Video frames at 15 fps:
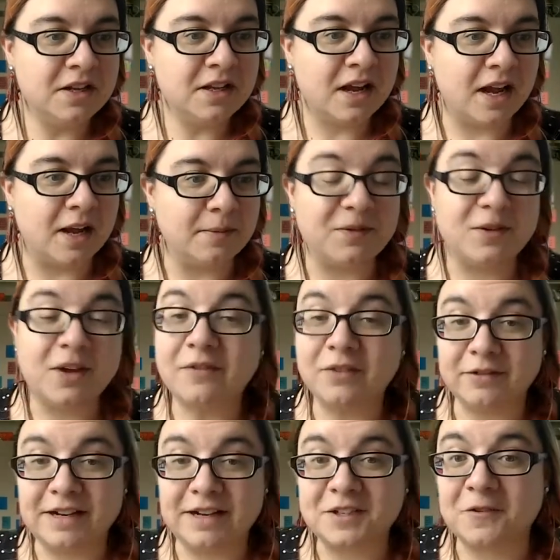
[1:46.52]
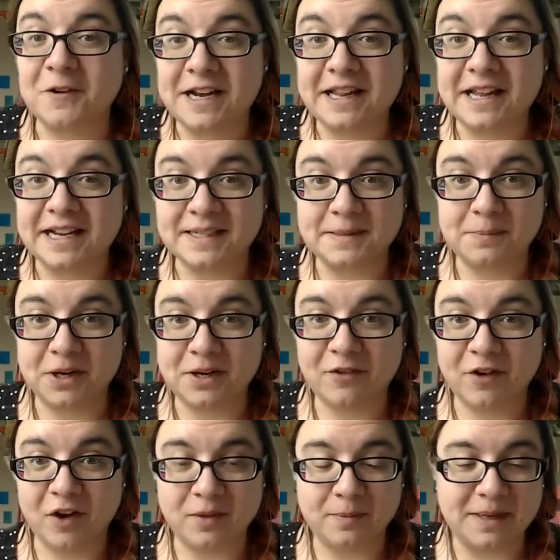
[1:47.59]
If you have a green screen, that is by
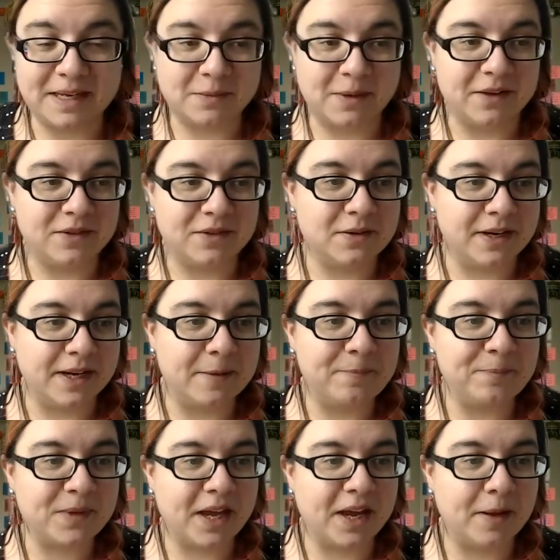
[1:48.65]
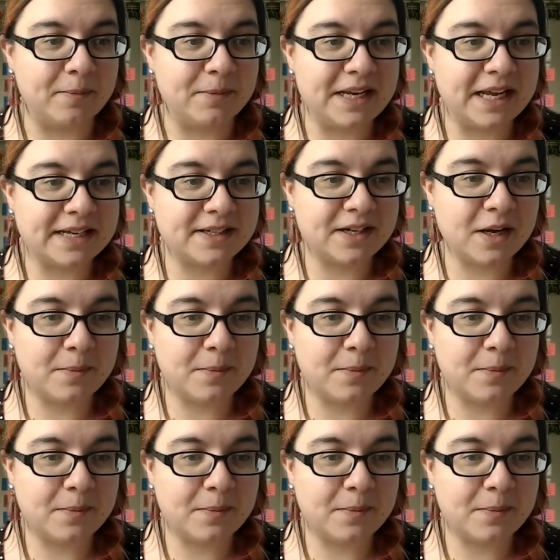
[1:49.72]
far the best way of doing it. Next up